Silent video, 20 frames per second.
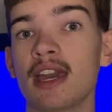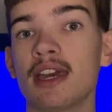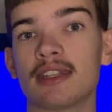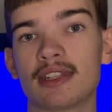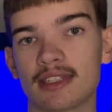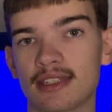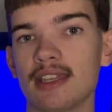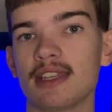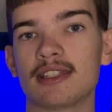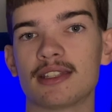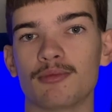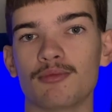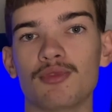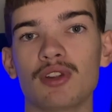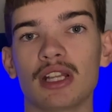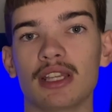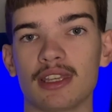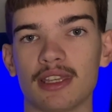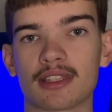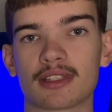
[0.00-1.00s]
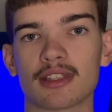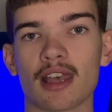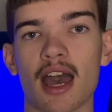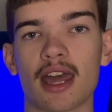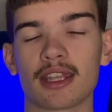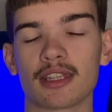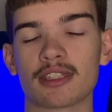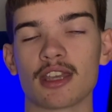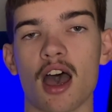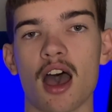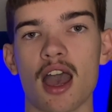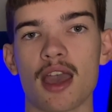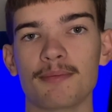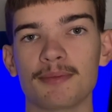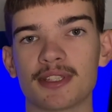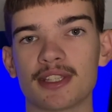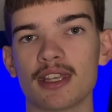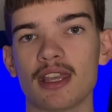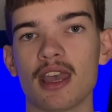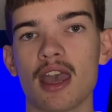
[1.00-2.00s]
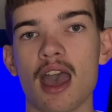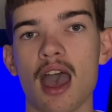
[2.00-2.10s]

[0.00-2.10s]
to see some really exciting times